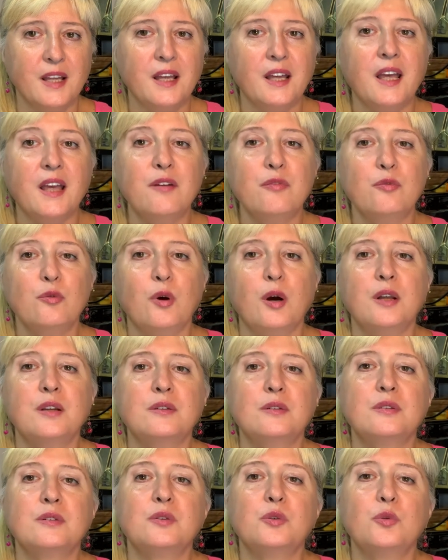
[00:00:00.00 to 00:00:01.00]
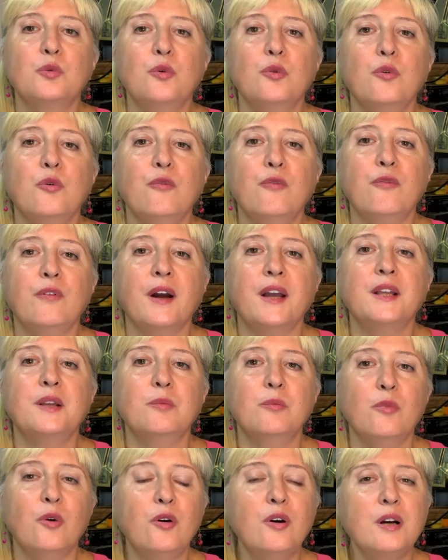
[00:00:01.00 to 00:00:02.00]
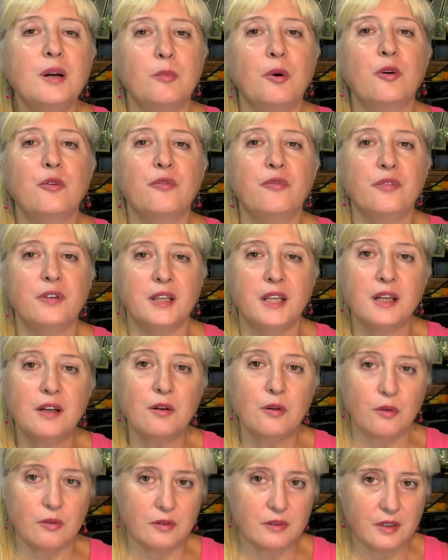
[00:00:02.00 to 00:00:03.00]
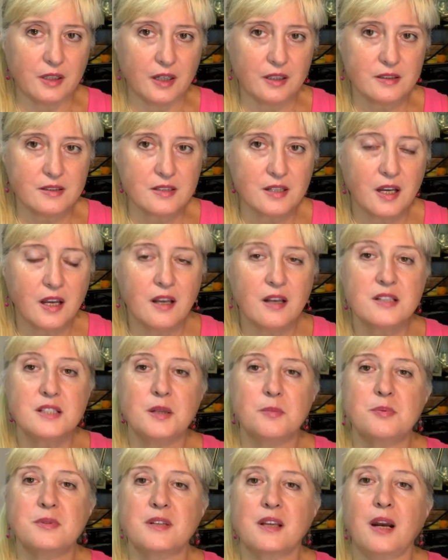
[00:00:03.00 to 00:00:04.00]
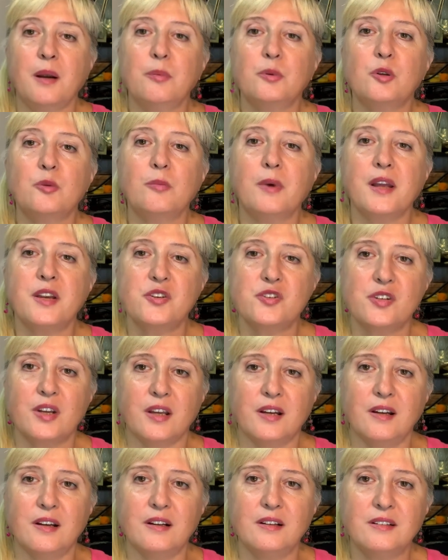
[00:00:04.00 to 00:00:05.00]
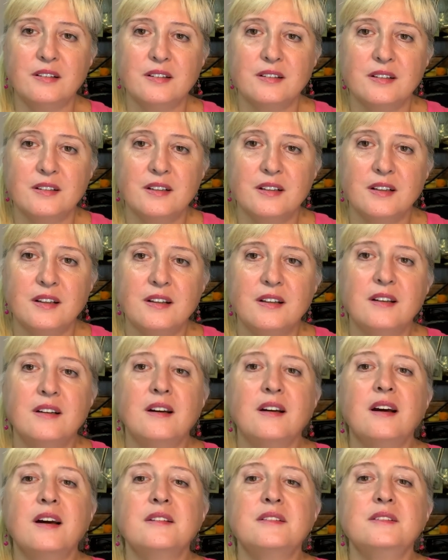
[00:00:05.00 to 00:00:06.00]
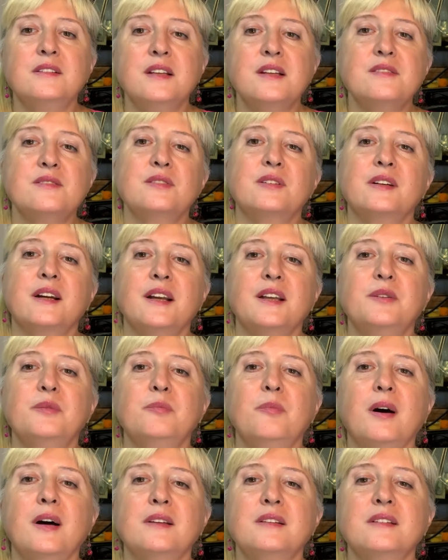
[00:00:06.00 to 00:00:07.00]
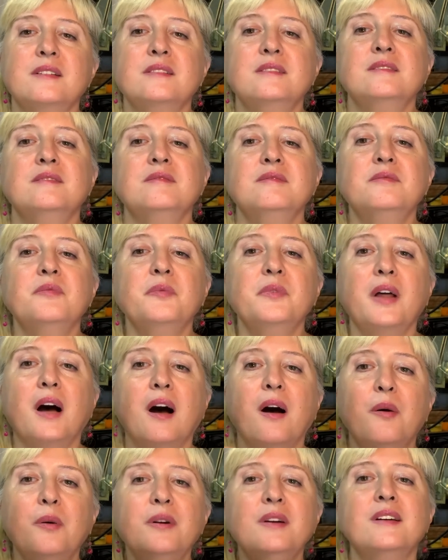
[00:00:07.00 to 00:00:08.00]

If you want to find more about FIDIC contracts, subscribe to my channel at this red button down